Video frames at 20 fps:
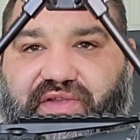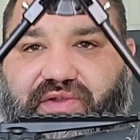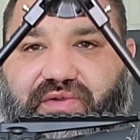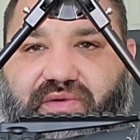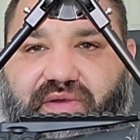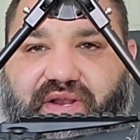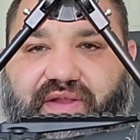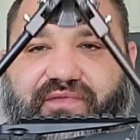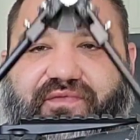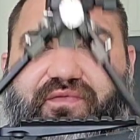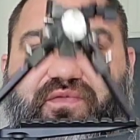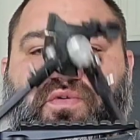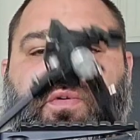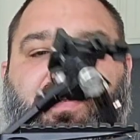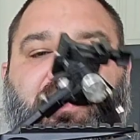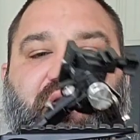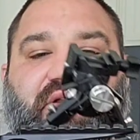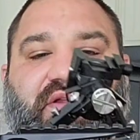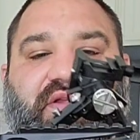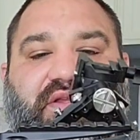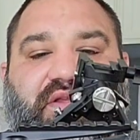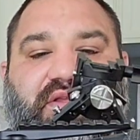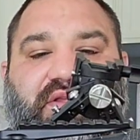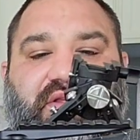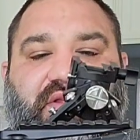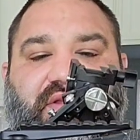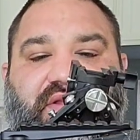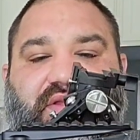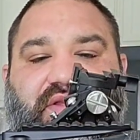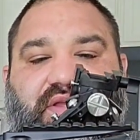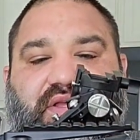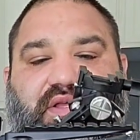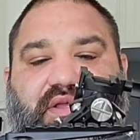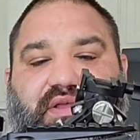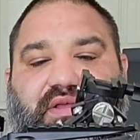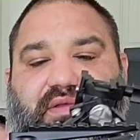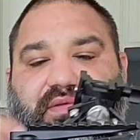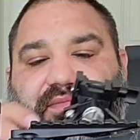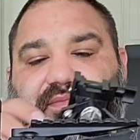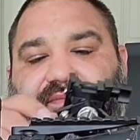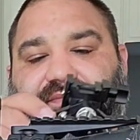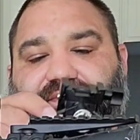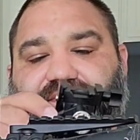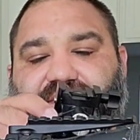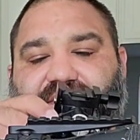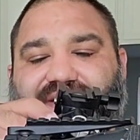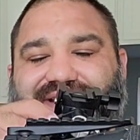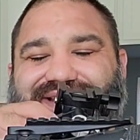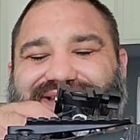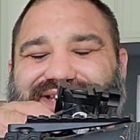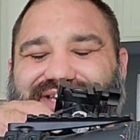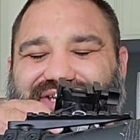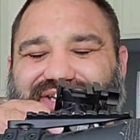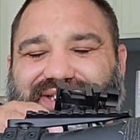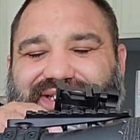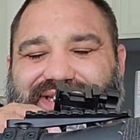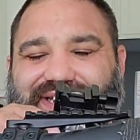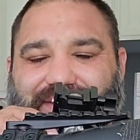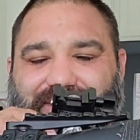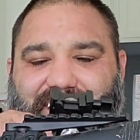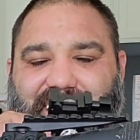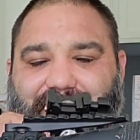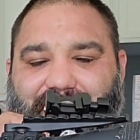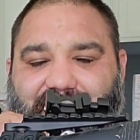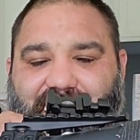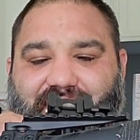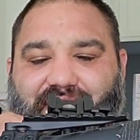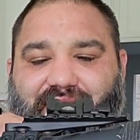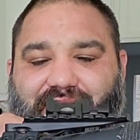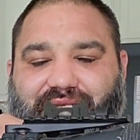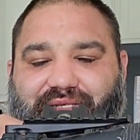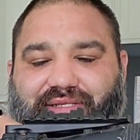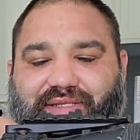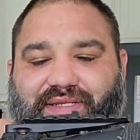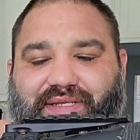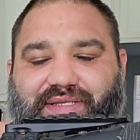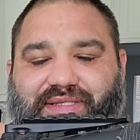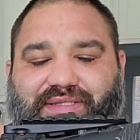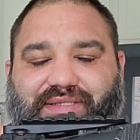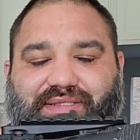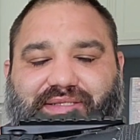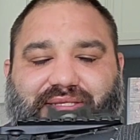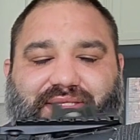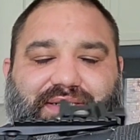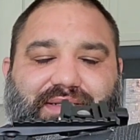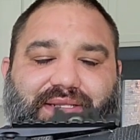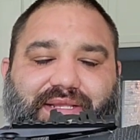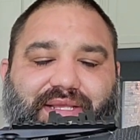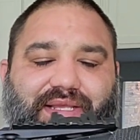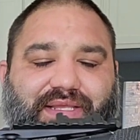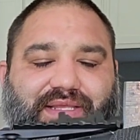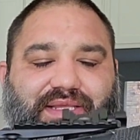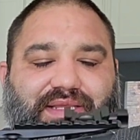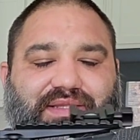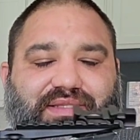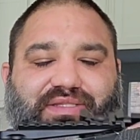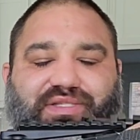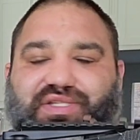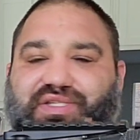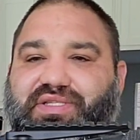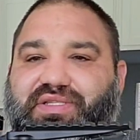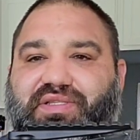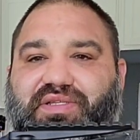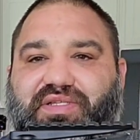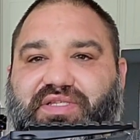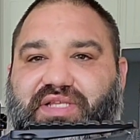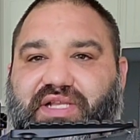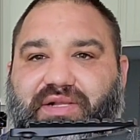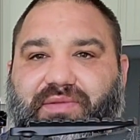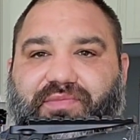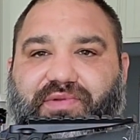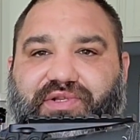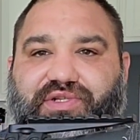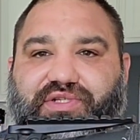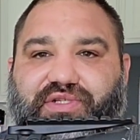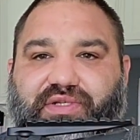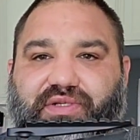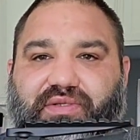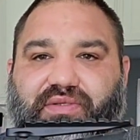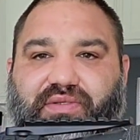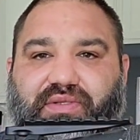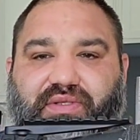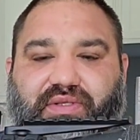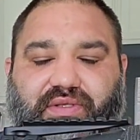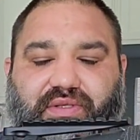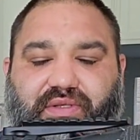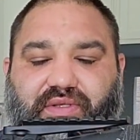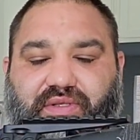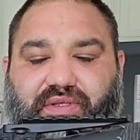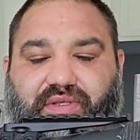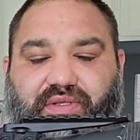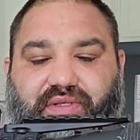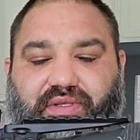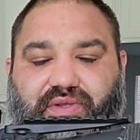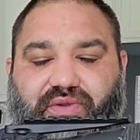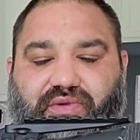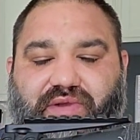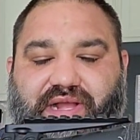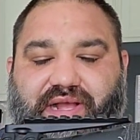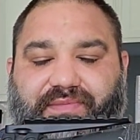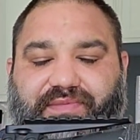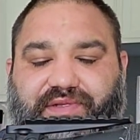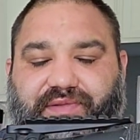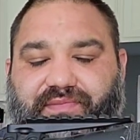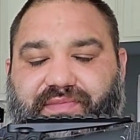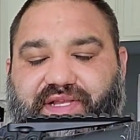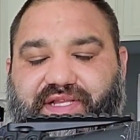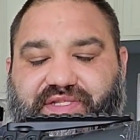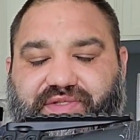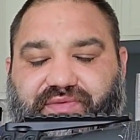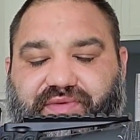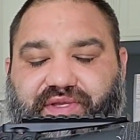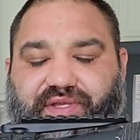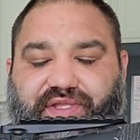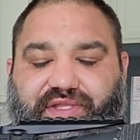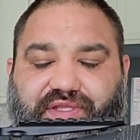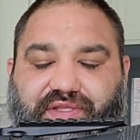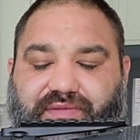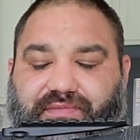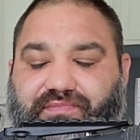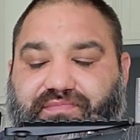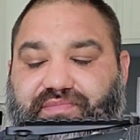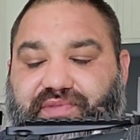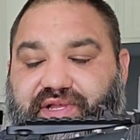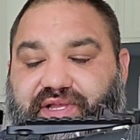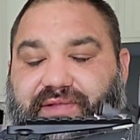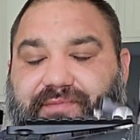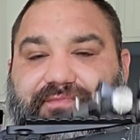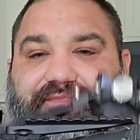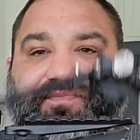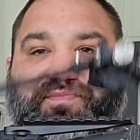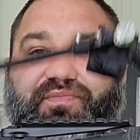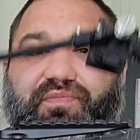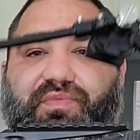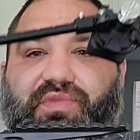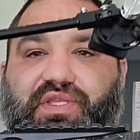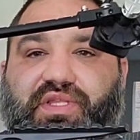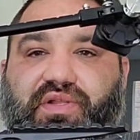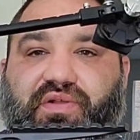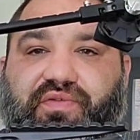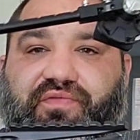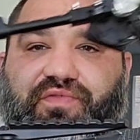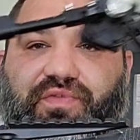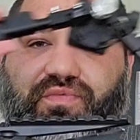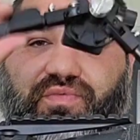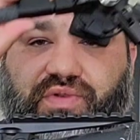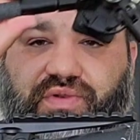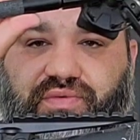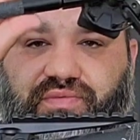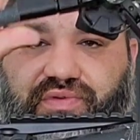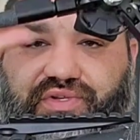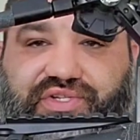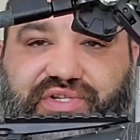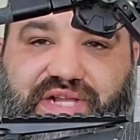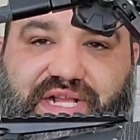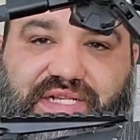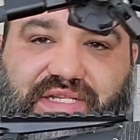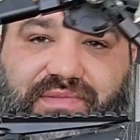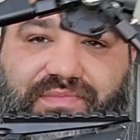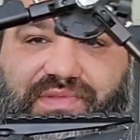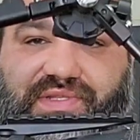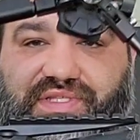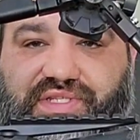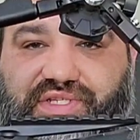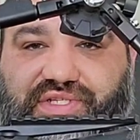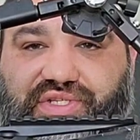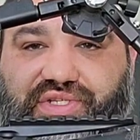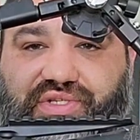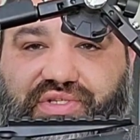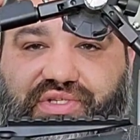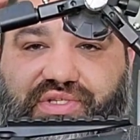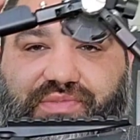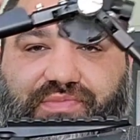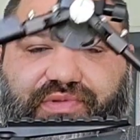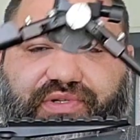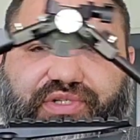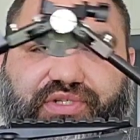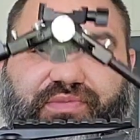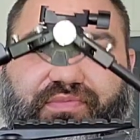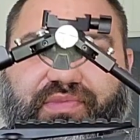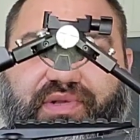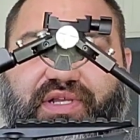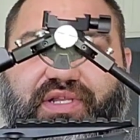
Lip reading: it credit for. Initially in my mind, I said, hey, that just looks like a bunch of crap to mess with. But, you know, if you want to retract the position, you just push a